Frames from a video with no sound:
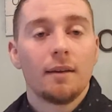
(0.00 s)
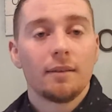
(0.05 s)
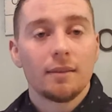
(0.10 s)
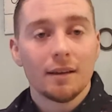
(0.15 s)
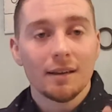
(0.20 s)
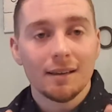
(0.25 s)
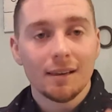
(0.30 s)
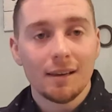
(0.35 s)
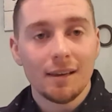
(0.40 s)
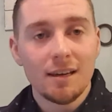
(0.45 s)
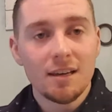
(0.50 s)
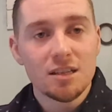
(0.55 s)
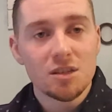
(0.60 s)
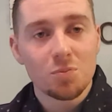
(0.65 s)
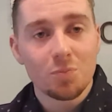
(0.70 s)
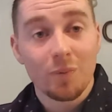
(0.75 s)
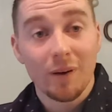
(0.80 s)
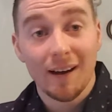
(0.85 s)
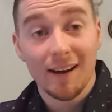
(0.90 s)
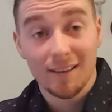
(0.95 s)
The
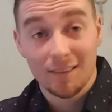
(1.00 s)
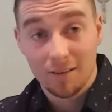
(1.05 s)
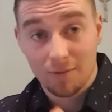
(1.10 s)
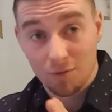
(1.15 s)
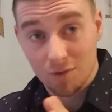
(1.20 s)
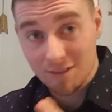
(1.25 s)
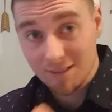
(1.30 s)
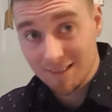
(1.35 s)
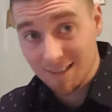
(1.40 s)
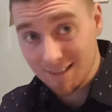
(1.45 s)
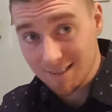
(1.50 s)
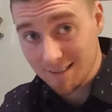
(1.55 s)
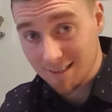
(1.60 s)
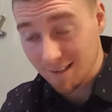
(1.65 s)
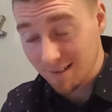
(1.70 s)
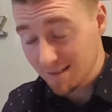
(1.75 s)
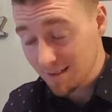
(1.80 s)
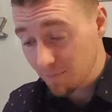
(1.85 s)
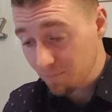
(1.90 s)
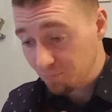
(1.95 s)
least path of
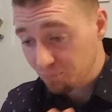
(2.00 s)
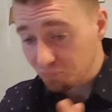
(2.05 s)
resistance